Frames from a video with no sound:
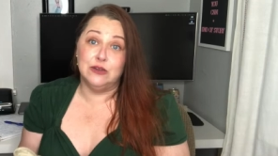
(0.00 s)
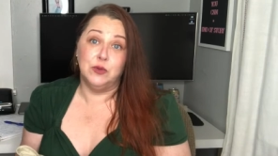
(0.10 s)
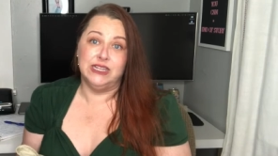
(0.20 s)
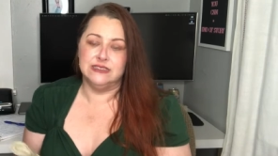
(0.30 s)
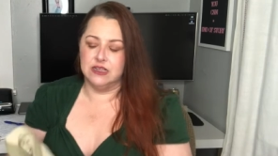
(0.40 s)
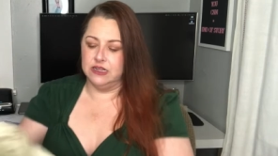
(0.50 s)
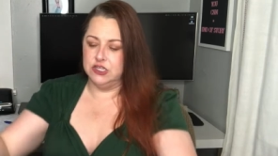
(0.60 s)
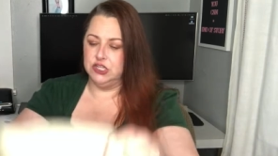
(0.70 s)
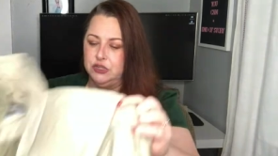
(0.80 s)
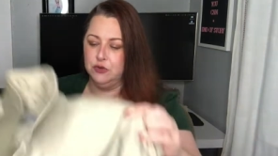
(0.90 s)
what it's gonna
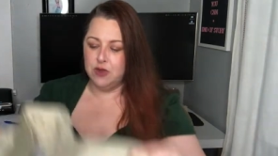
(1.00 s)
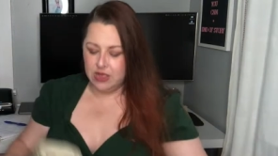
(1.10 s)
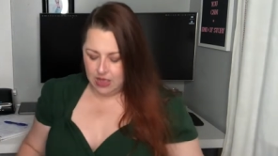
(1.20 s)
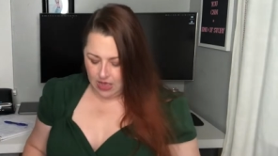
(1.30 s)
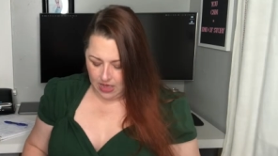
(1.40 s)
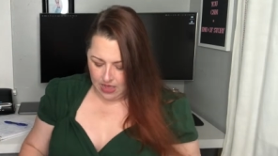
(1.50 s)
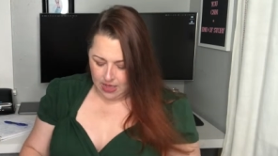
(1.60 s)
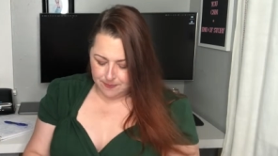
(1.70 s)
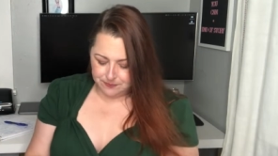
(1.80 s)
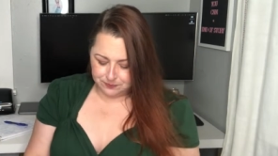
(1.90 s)
do.
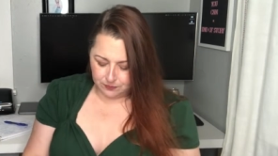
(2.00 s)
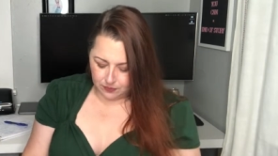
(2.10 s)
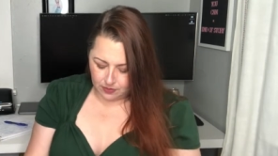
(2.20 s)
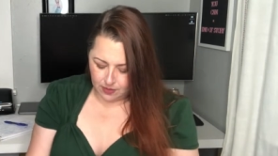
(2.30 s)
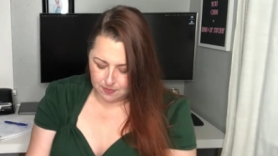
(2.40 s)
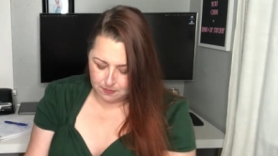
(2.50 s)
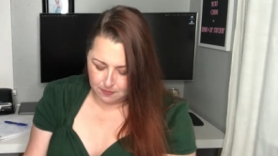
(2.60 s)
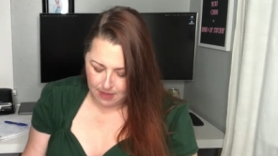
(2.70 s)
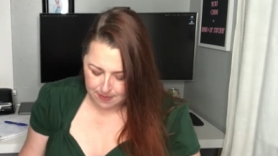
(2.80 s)
My